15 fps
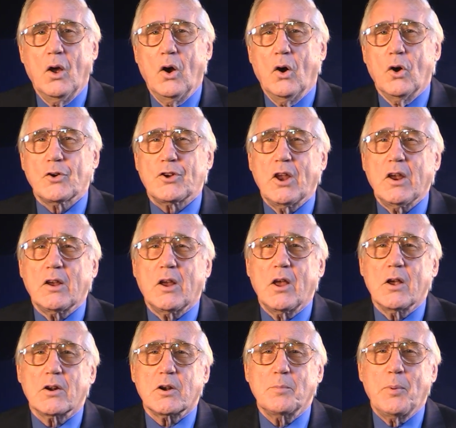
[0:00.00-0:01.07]
Or take
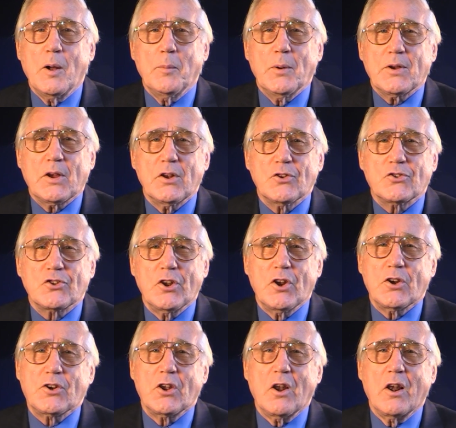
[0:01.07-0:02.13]
Republican
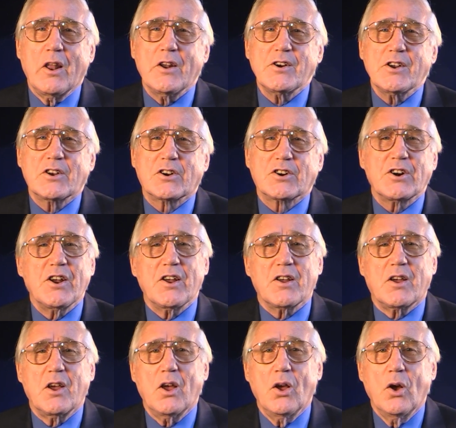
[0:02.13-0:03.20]
Senator Larry Craig,